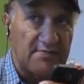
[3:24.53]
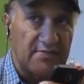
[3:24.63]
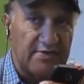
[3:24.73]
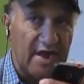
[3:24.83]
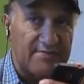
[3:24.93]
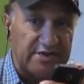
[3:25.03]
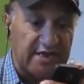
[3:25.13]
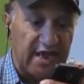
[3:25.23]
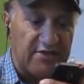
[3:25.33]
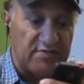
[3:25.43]
Rapata
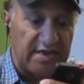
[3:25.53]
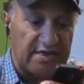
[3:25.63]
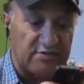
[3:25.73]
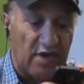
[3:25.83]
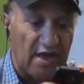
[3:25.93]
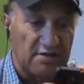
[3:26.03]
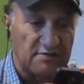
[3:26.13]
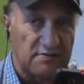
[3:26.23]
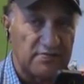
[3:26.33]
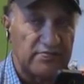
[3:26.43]
gave me as well.
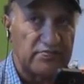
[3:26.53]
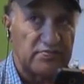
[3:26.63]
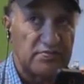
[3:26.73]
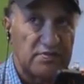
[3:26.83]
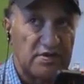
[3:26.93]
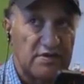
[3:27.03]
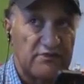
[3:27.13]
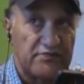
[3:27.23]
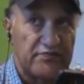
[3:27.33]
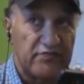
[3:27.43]

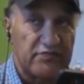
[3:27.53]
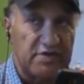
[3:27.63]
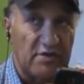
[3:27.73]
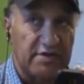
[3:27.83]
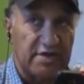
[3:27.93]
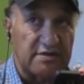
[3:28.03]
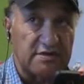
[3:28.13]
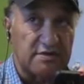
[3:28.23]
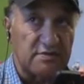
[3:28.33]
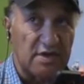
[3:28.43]
So we can,
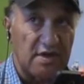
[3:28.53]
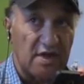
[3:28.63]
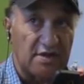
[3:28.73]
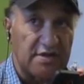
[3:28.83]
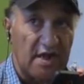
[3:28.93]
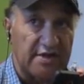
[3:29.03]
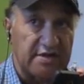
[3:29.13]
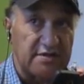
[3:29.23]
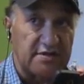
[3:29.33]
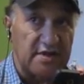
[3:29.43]

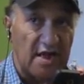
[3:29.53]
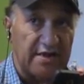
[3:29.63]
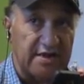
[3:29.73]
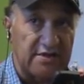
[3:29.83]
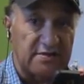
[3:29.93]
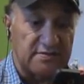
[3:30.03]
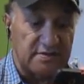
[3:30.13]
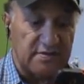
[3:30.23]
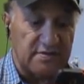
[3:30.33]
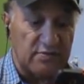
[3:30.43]
I can
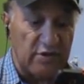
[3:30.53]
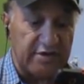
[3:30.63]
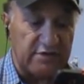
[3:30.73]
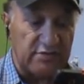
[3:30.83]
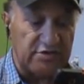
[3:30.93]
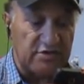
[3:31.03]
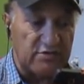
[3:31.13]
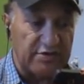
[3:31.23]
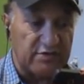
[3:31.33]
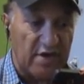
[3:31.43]
work in with you
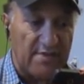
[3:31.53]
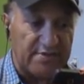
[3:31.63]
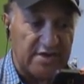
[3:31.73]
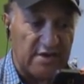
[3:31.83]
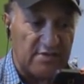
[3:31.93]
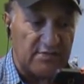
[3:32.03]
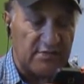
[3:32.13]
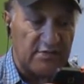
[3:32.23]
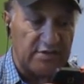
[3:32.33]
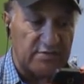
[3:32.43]
with Rapata
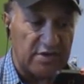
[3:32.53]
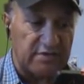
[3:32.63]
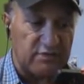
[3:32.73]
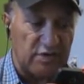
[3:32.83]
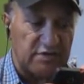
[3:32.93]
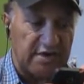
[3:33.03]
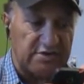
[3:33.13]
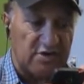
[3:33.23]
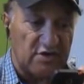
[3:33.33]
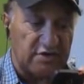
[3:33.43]
with what he's
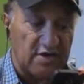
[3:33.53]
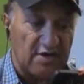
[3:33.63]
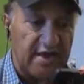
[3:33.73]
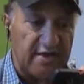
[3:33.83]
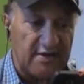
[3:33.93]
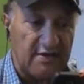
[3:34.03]
got. Okay.